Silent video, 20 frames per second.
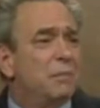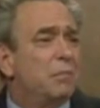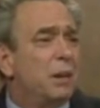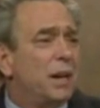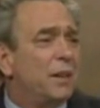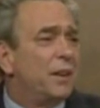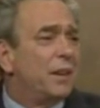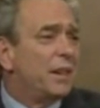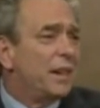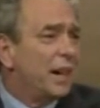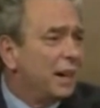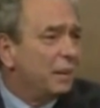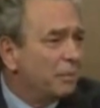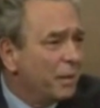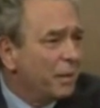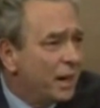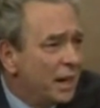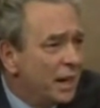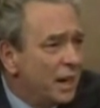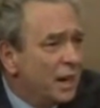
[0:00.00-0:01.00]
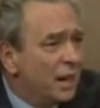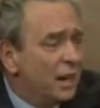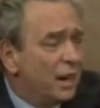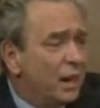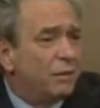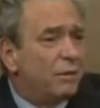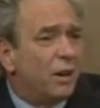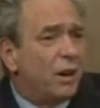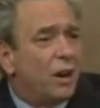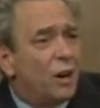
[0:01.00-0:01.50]
by the name
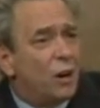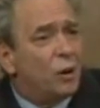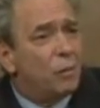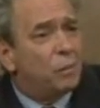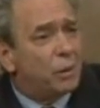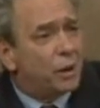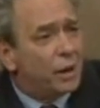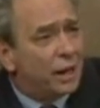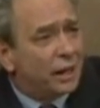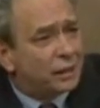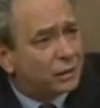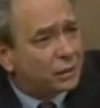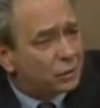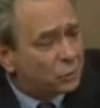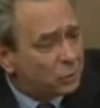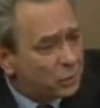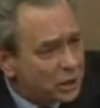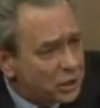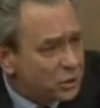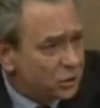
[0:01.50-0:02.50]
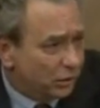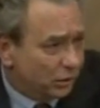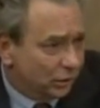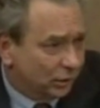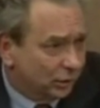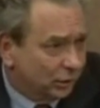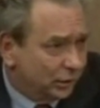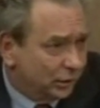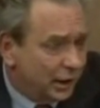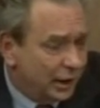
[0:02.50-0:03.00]
of Albrecht Ritschl,
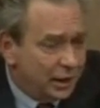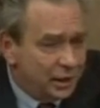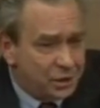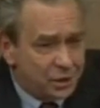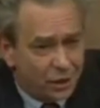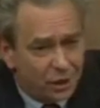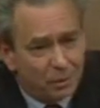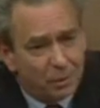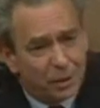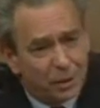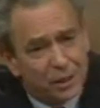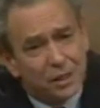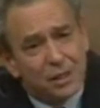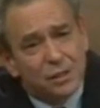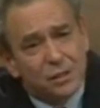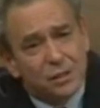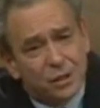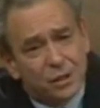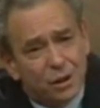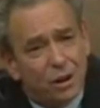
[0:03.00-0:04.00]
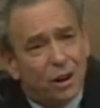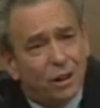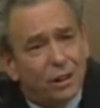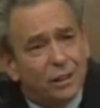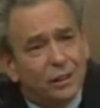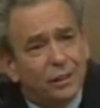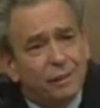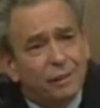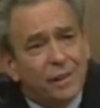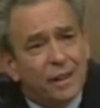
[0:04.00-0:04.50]
a German scholar